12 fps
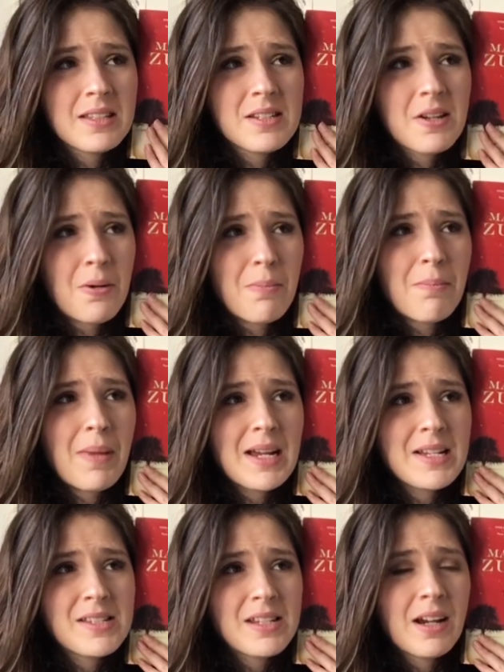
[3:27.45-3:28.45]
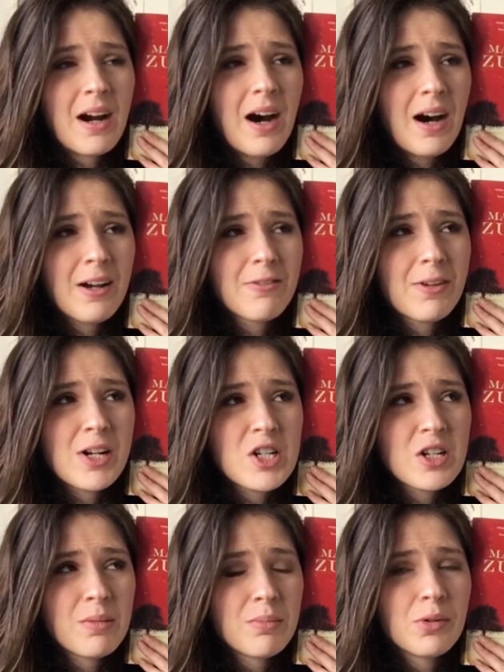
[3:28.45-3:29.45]
this amazing,
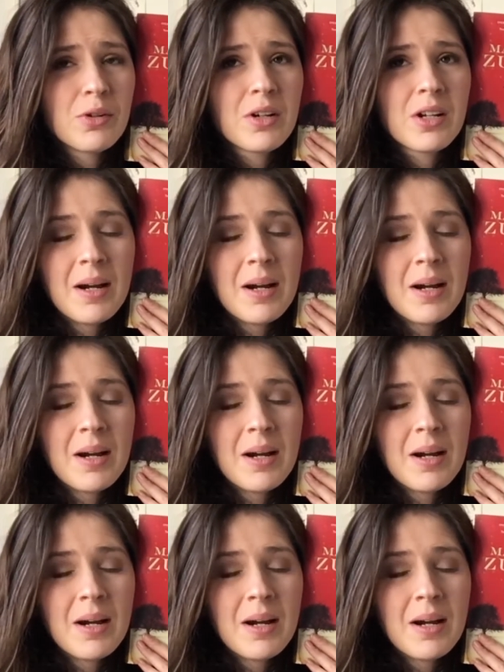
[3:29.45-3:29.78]
heart-wrenching book.